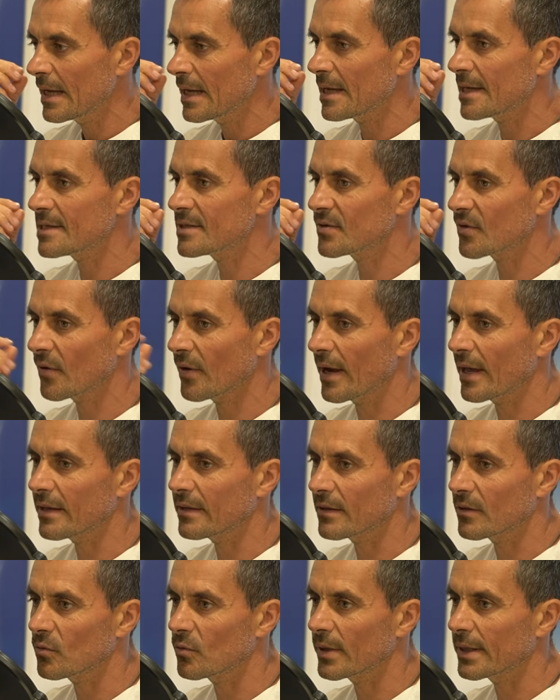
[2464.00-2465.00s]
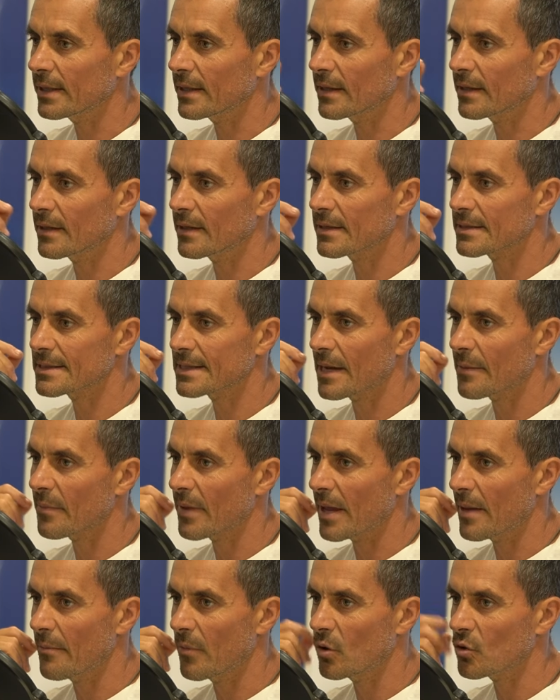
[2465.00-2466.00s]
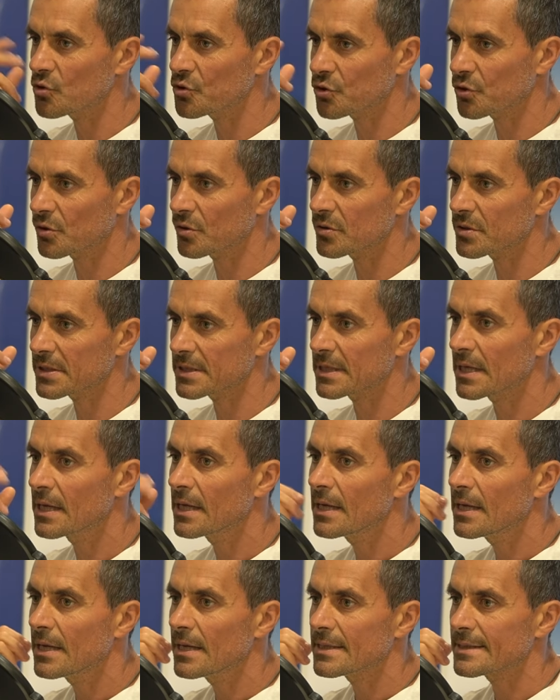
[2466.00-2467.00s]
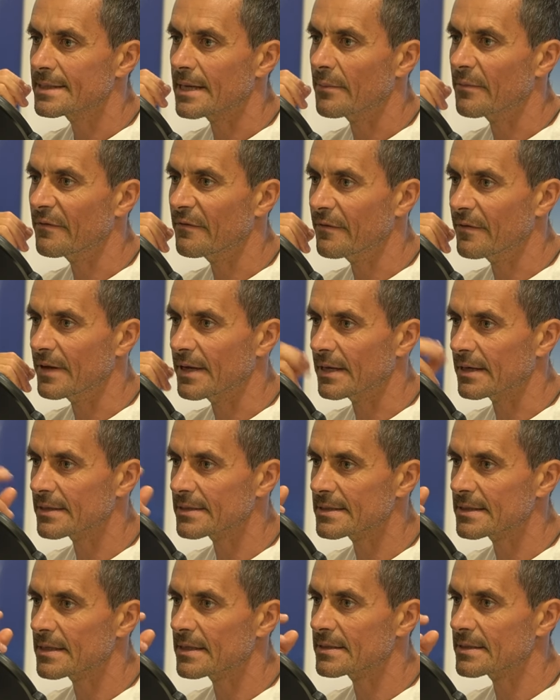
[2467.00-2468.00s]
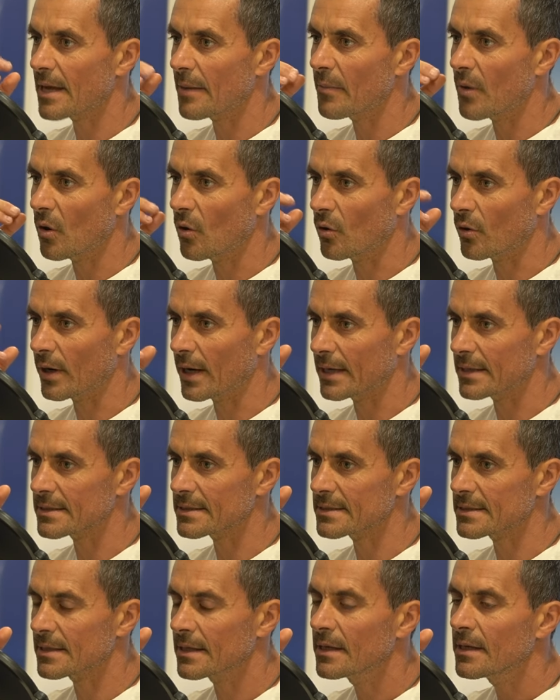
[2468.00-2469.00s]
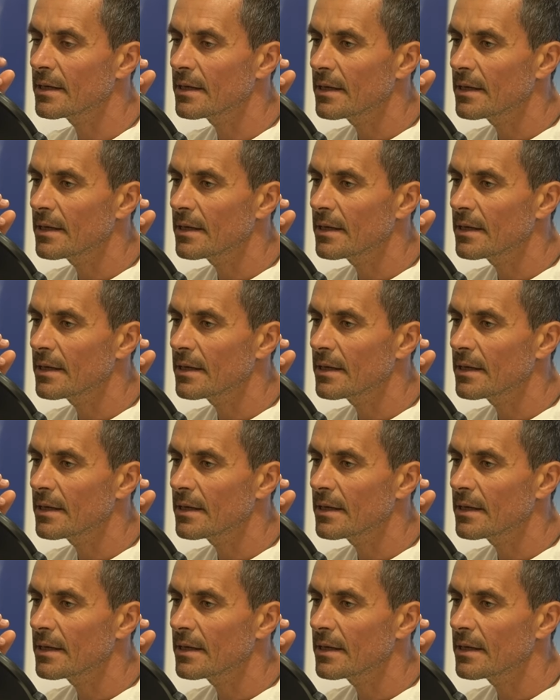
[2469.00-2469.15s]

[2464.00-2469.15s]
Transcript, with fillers: is related with uh, some emotions some fears some organs